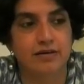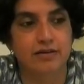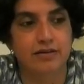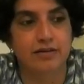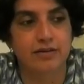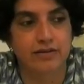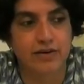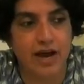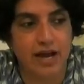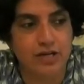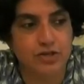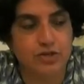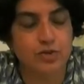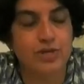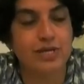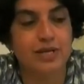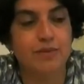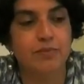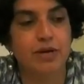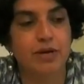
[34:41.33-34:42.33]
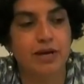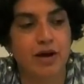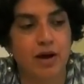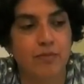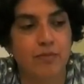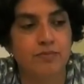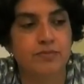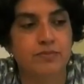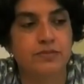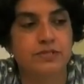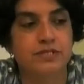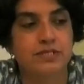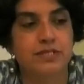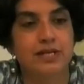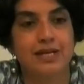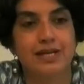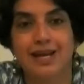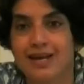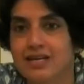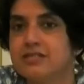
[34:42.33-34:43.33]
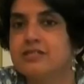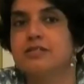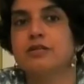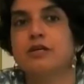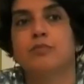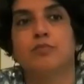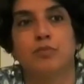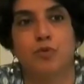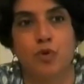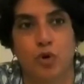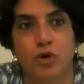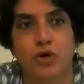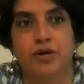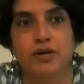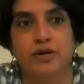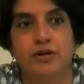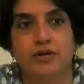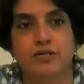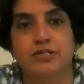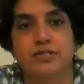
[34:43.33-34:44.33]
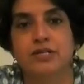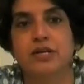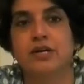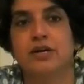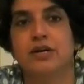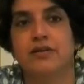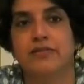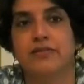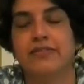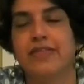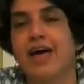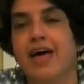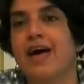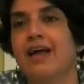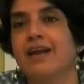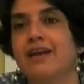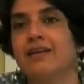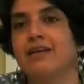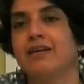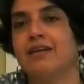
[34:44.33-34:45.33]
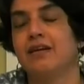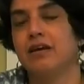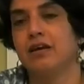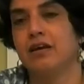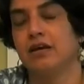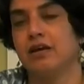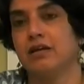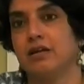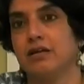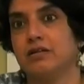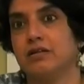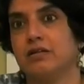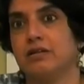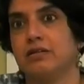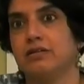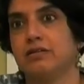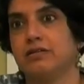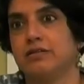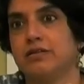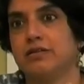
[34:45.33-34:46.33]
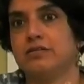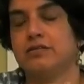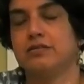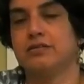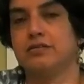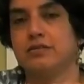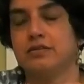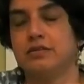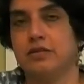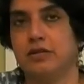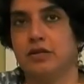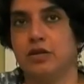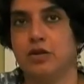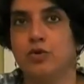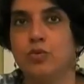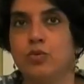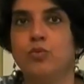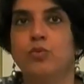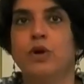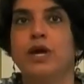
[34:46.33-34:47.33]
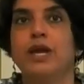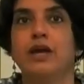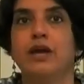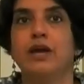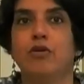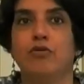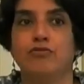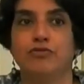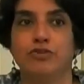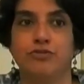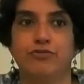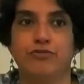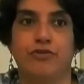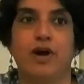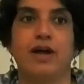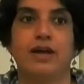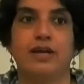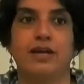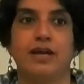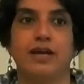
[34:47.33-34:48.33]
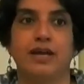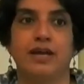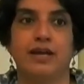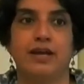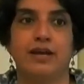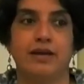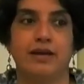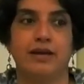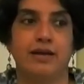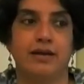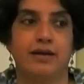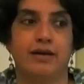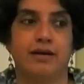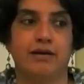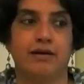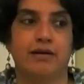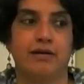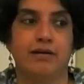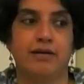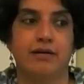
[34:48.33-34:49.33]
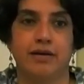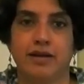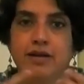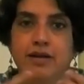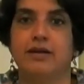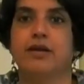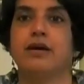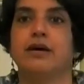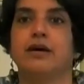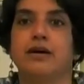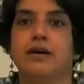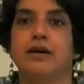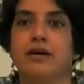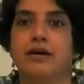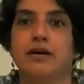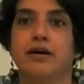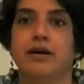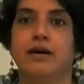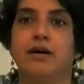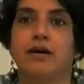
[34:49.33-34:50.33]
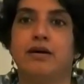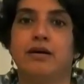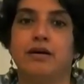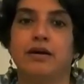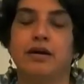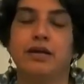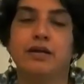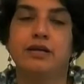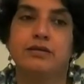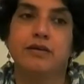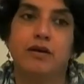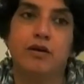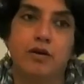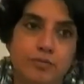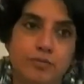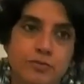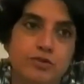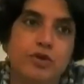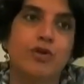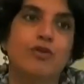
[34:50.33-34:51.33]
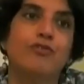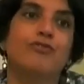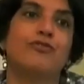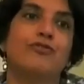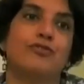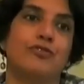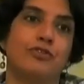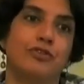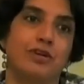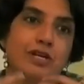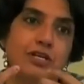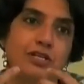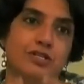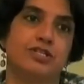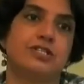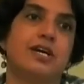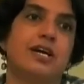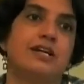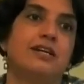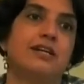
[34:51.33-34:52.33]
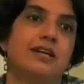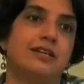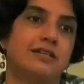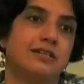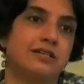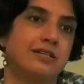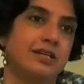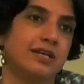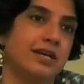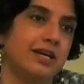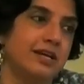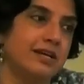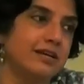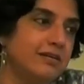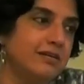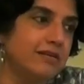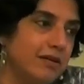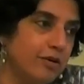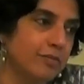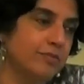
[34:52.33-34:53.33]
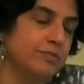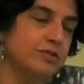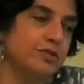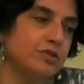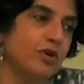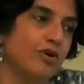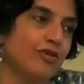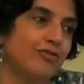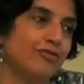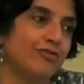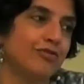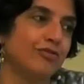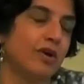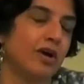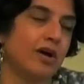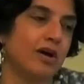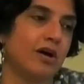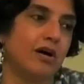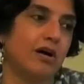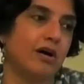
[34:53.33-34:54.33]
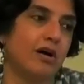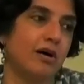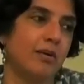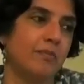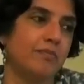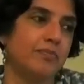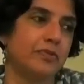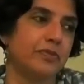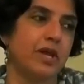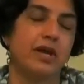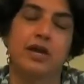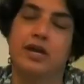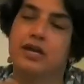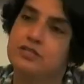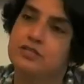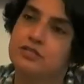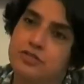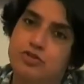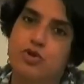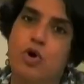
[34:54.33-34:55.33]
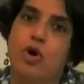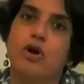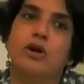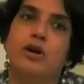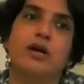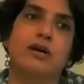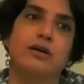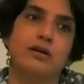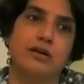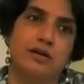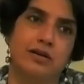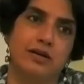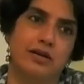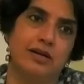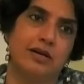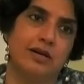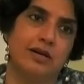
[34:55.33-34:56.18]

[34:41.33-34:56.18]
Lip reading: gradually becomes less important than this new way of defining India, in terms of religious identity, in terms of historical